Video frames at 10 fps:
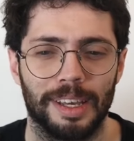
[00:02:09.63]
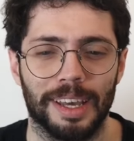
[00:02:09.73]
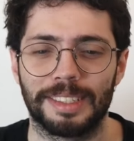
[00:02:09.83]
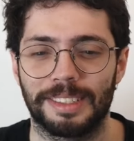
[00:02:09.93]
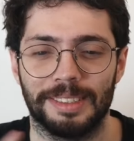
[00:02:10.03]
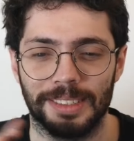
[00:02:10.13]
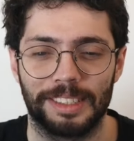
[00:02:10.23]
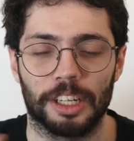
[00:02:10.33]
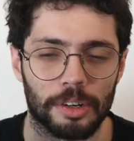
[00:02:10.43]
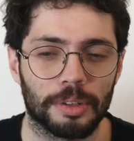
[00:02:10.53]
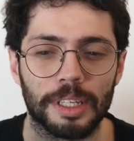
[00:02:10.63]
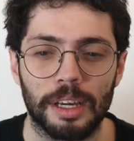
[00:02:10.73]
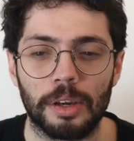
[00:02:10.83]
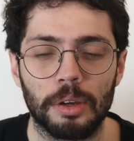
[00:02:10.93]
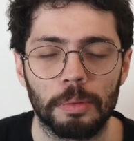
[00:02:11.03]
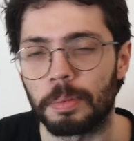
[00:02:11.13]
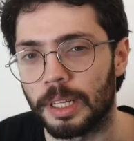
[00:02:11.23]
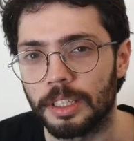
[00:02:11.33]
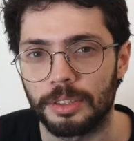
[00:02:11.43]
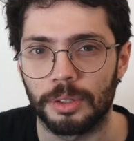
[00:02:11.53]
it's generally a good
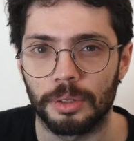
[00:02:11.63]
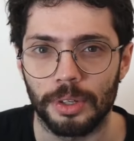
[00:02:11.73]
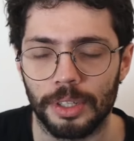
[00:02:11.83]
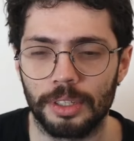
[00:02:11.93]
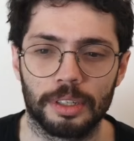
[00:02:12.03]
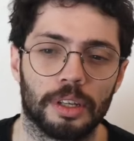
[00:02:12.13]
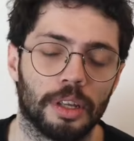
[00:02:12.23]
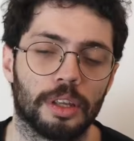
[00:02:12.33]
place to do it.